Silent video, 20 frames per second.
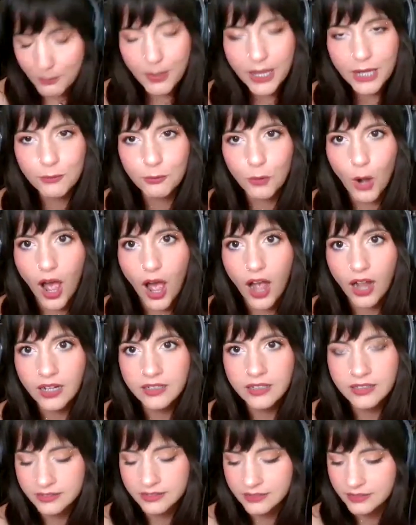big
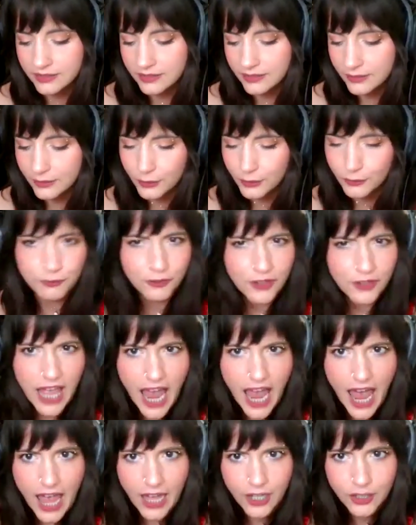rock,
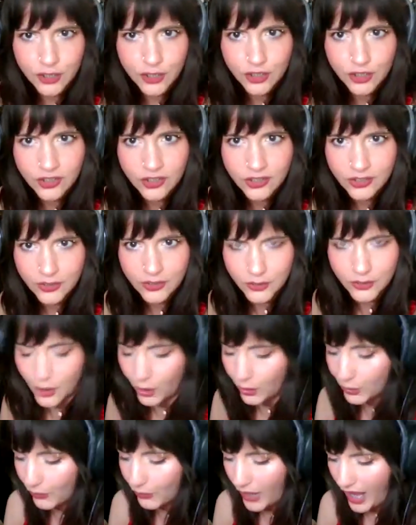flash,
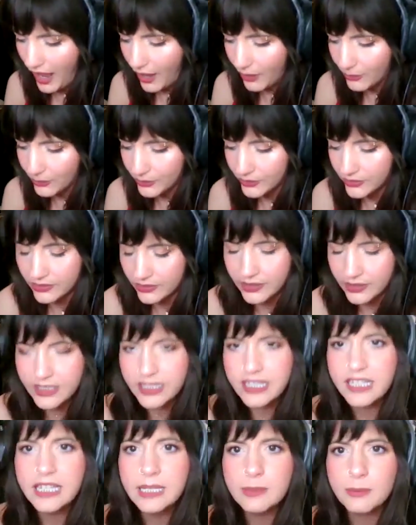turn around.
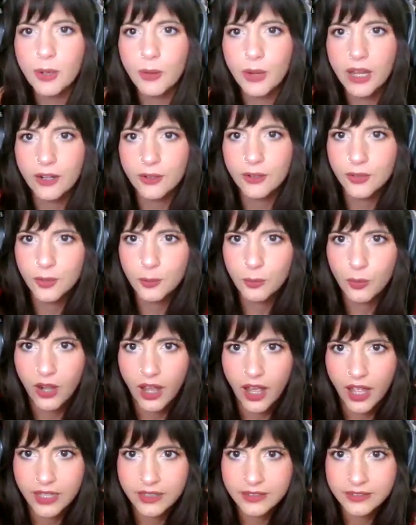emo hair
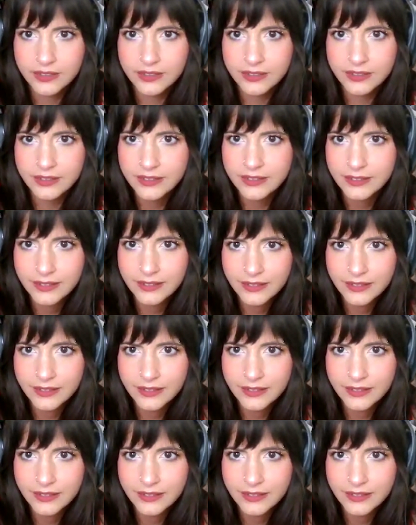surprise.